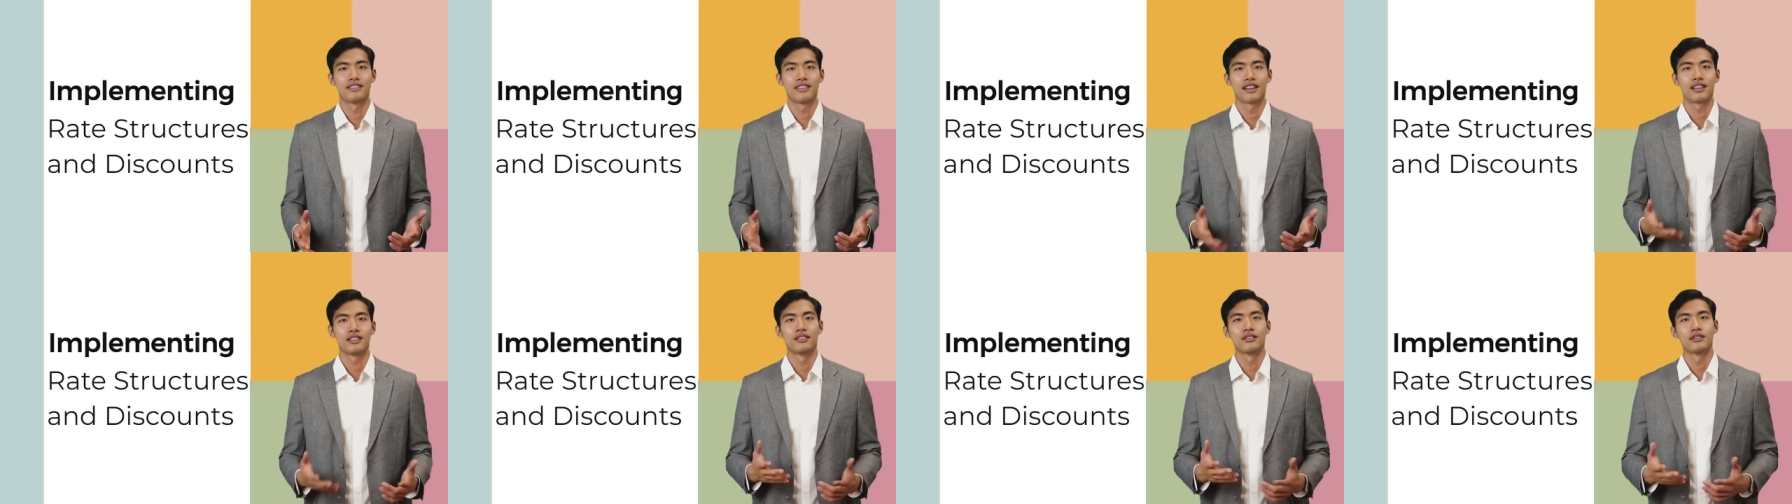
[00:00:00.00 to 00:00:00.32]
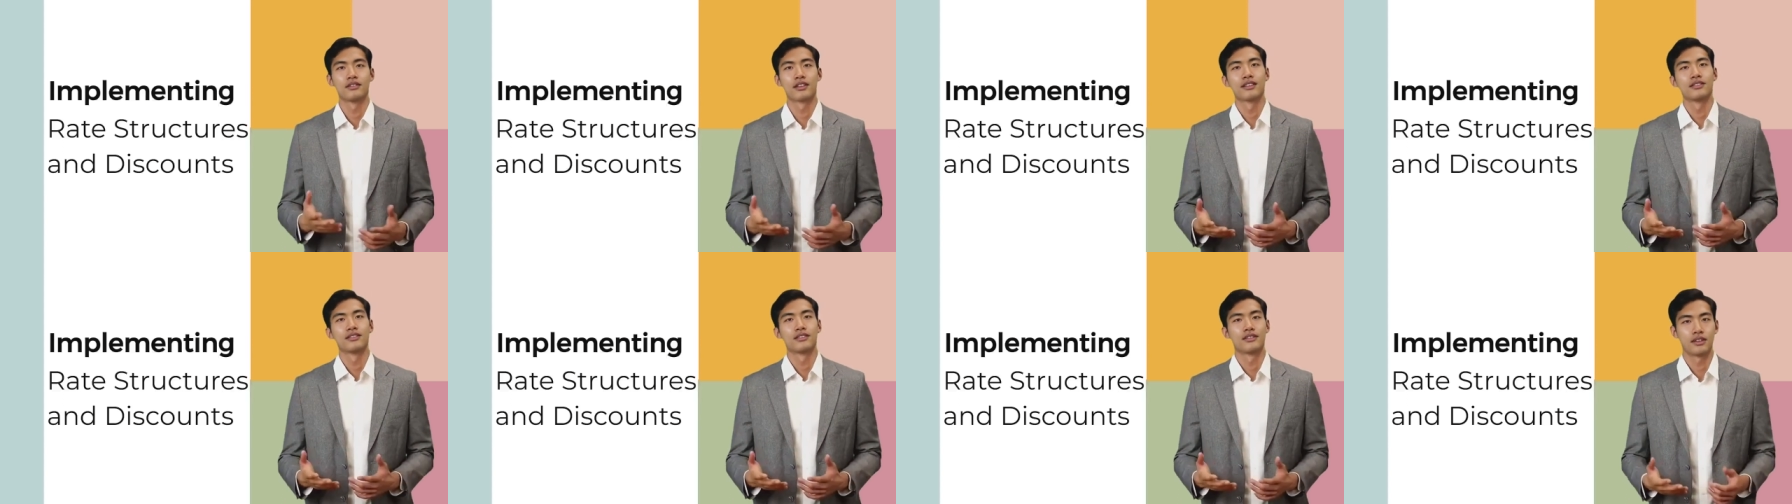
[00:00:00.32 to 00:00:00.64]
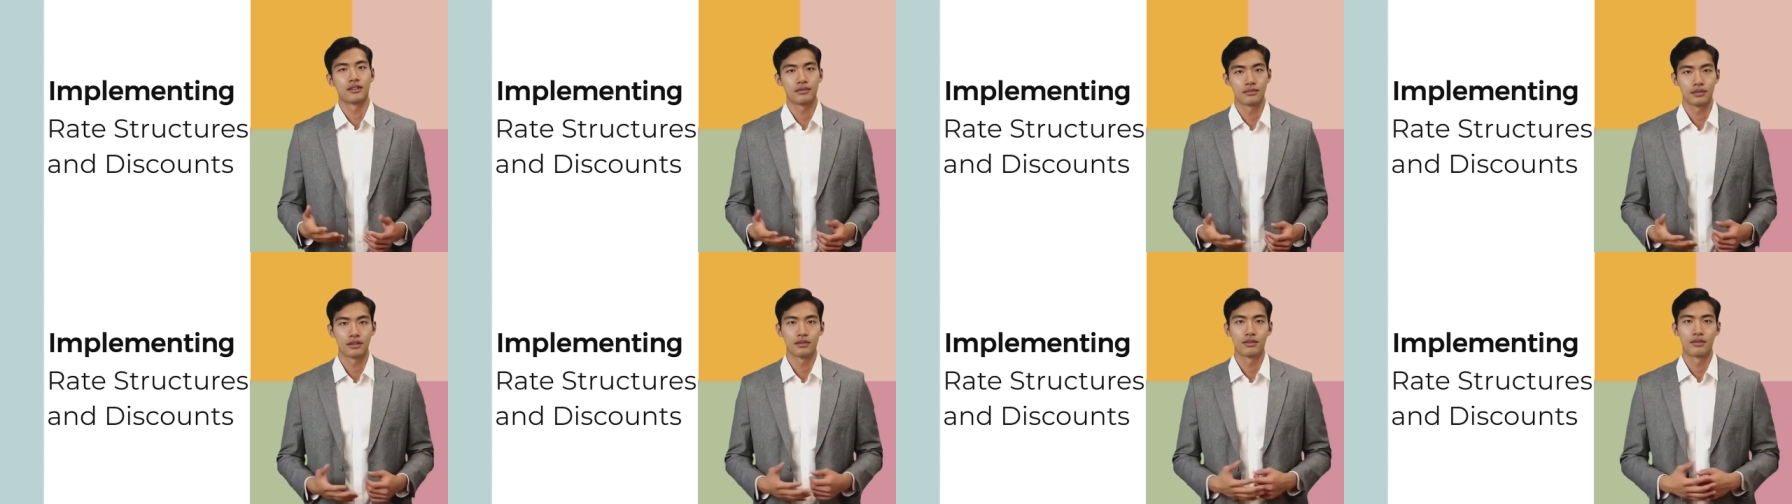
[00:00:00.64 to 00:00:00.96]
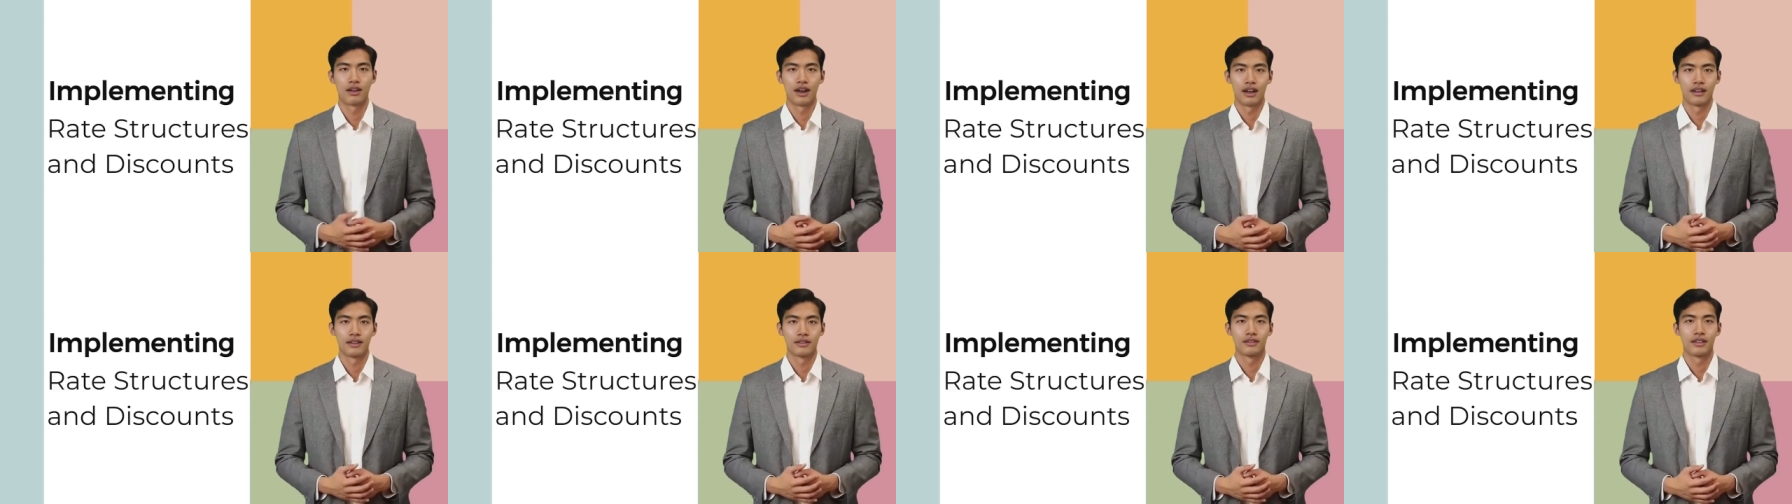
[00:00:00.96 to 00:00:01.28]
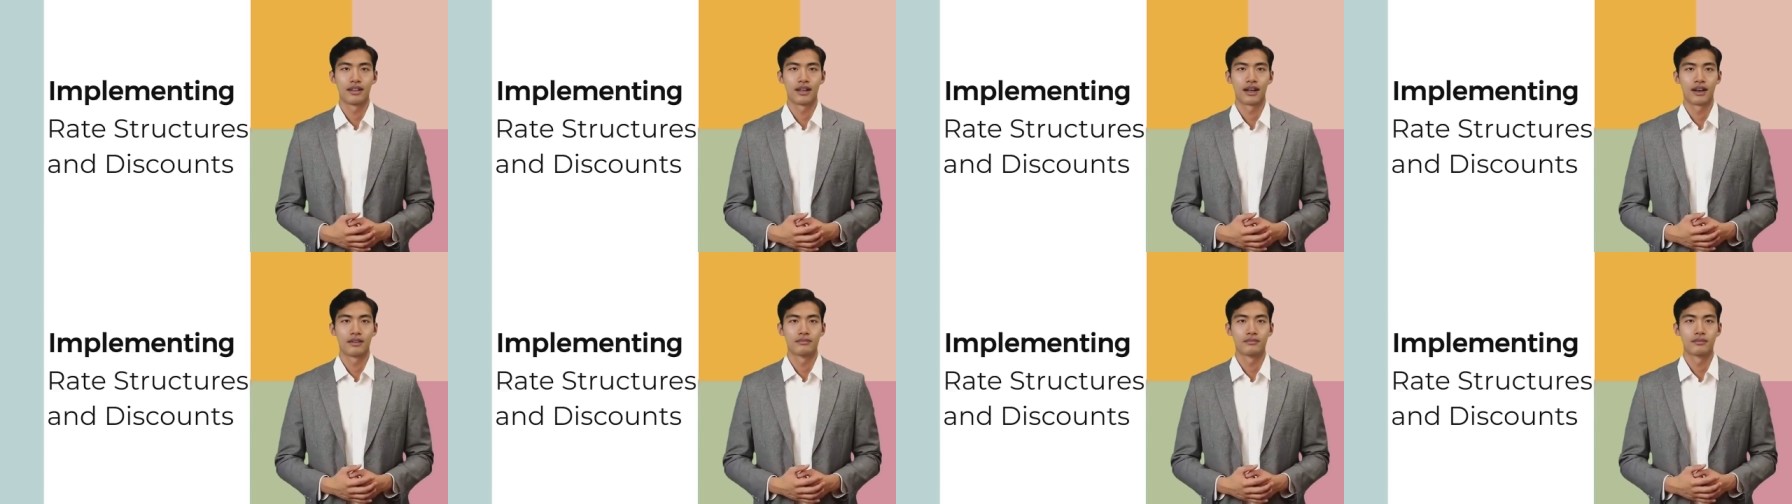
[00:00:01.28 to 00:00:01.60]
This strategy
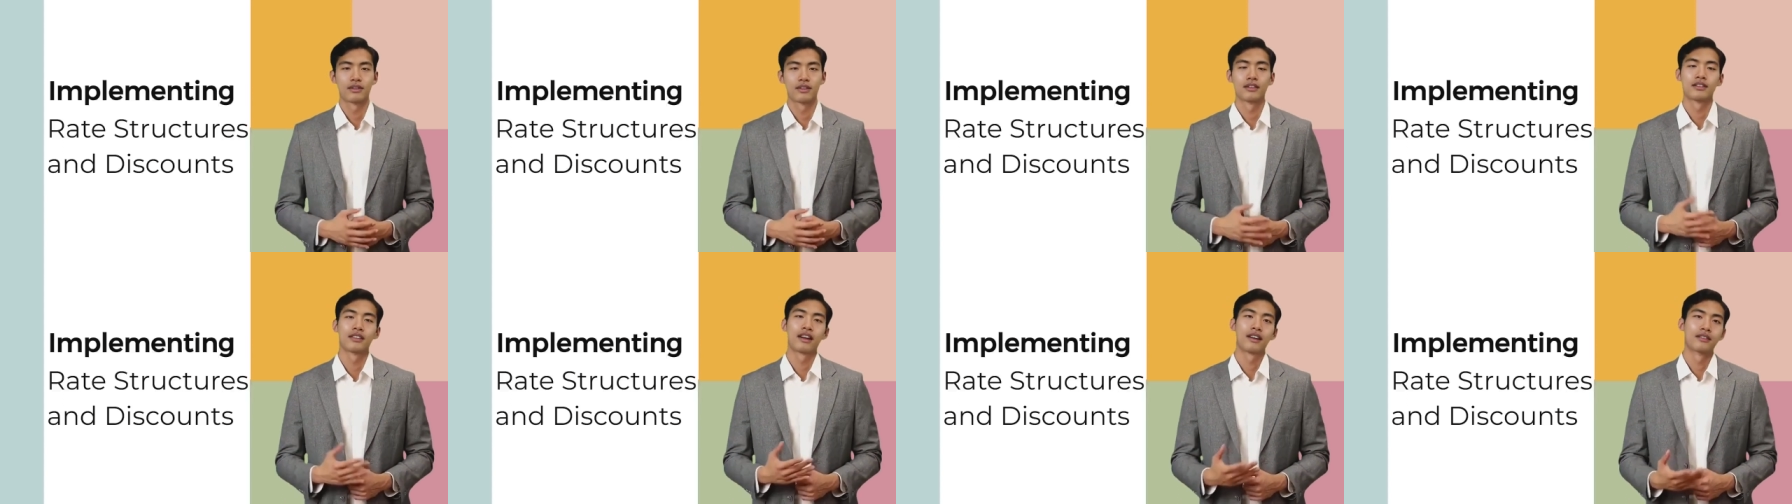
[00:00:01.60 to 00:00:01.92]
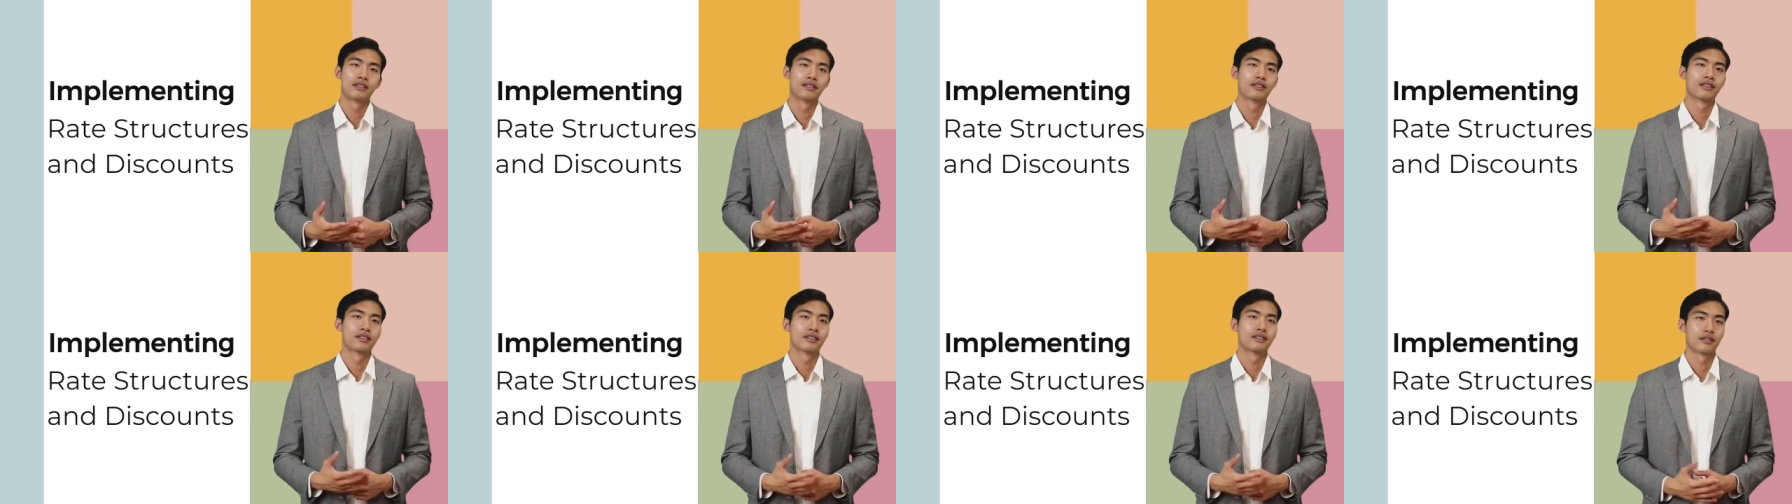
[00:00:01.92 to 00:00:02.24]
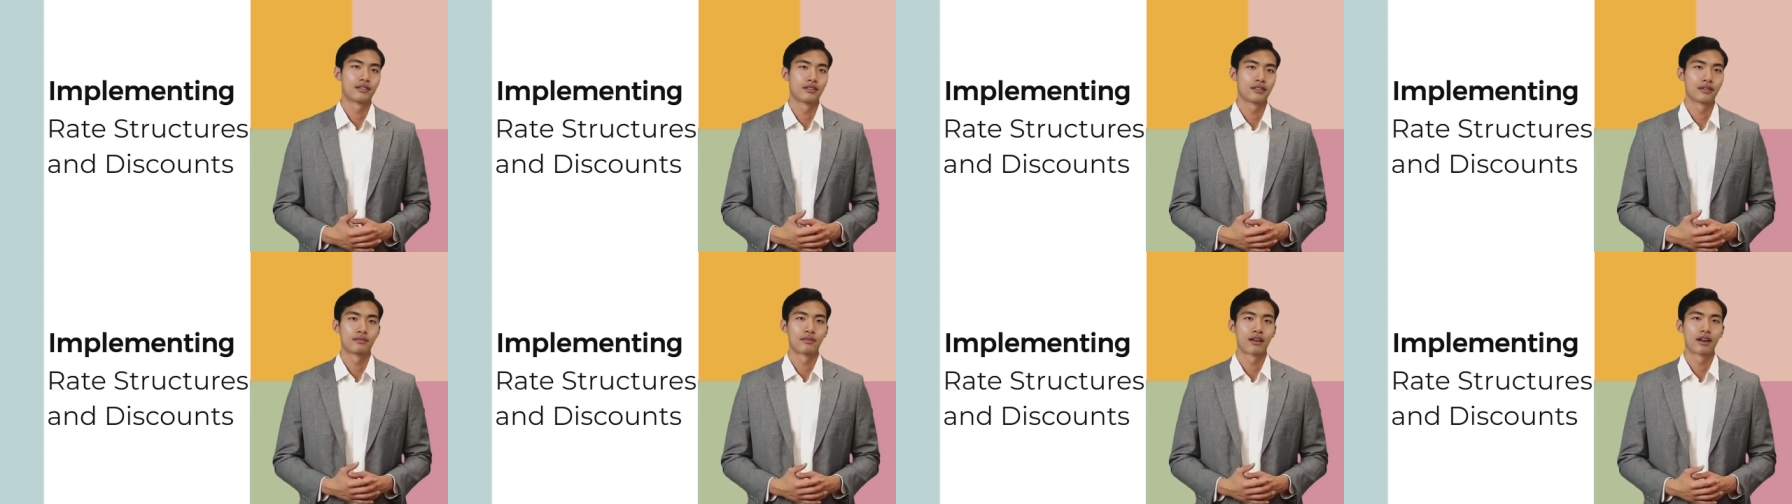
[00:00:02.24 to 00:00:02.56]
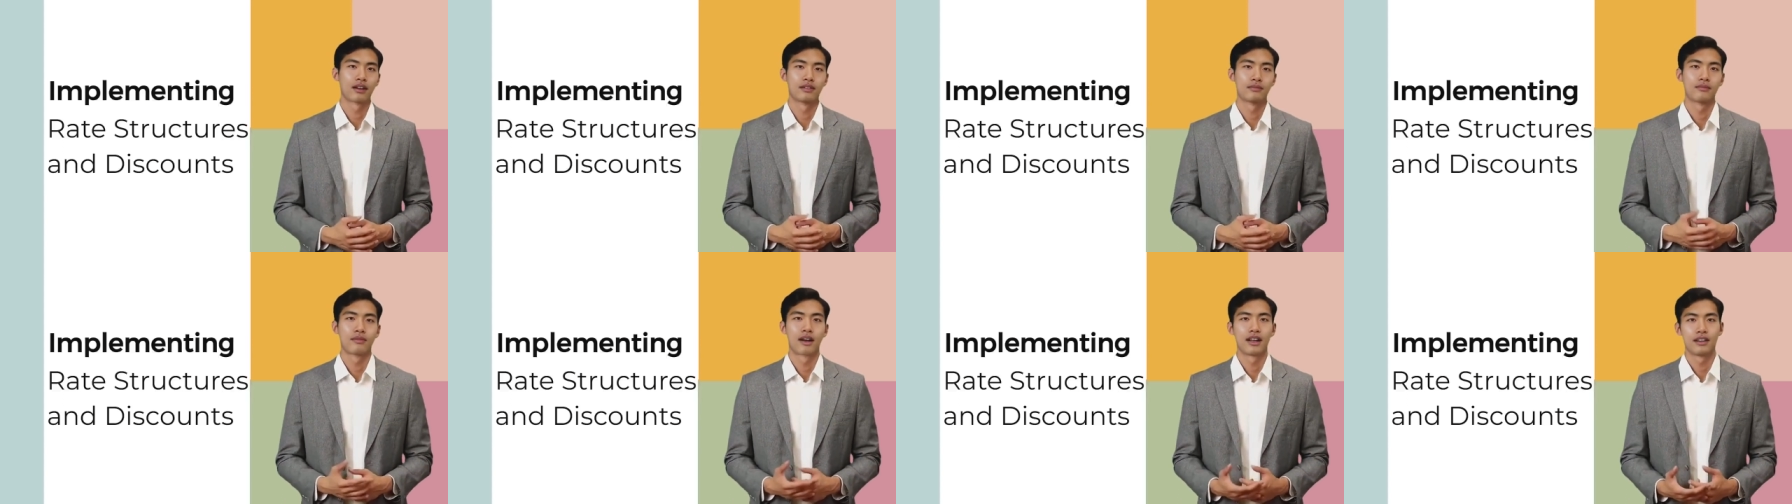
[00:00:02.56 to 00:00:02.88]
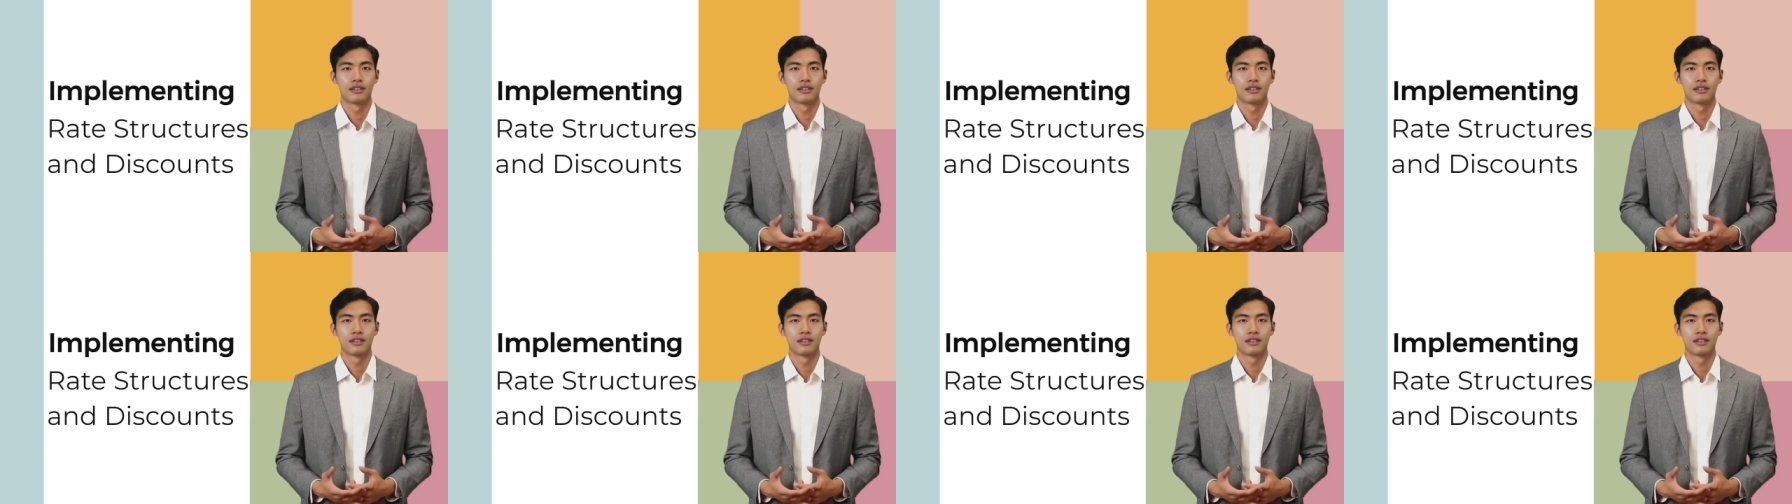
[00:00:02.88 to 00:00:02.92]
requires careful analysis of demand